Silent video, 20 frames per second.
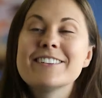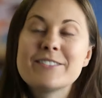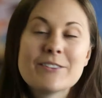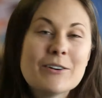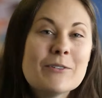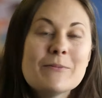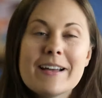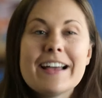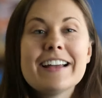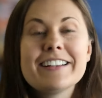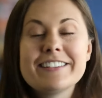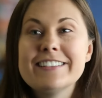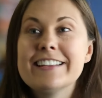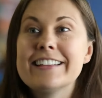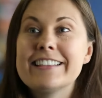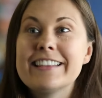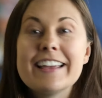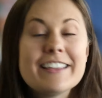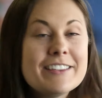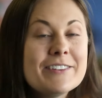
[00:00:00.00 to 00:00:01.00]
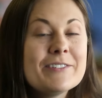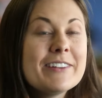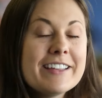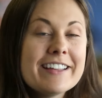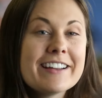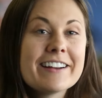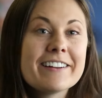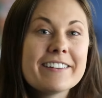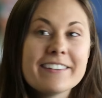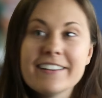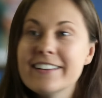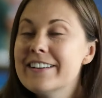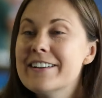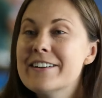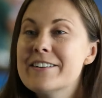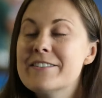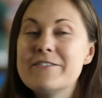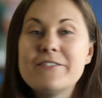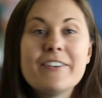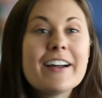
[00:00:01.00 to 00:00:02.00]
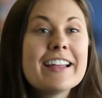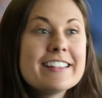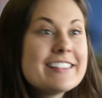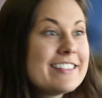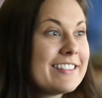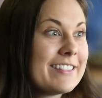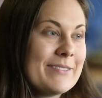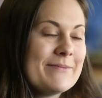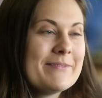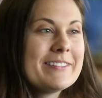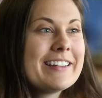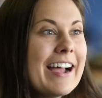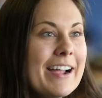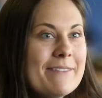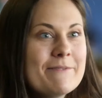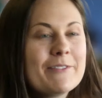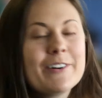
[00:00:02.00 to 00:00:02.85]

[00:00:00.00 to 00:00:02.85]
so passionate that you hear fights sometime